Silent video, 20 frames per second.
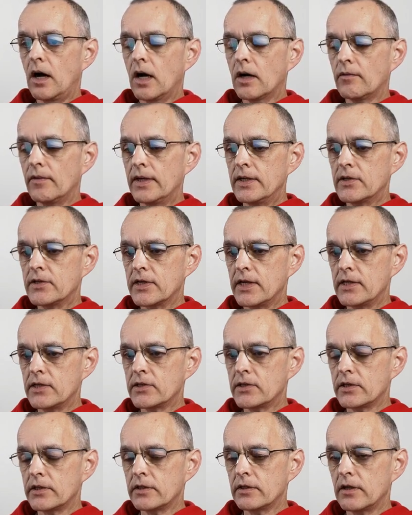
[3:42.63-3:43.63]
heart rate
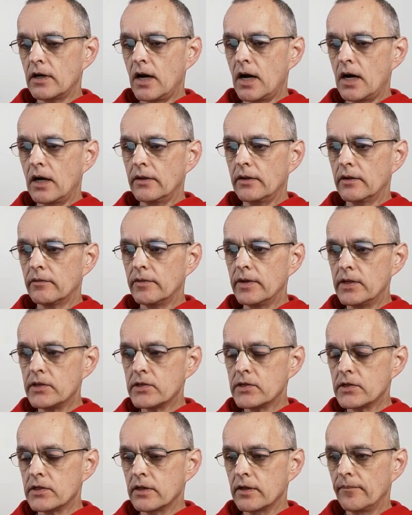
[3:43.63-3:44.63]
sensor on the
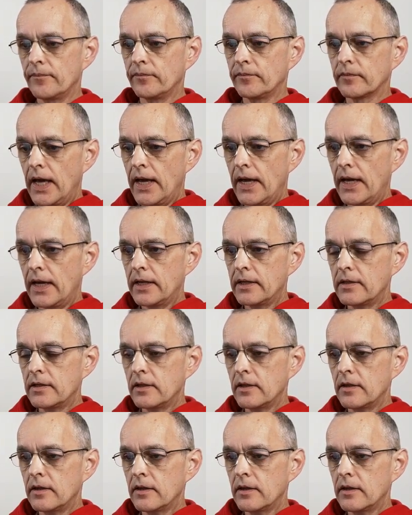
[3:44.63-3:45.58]
wrist and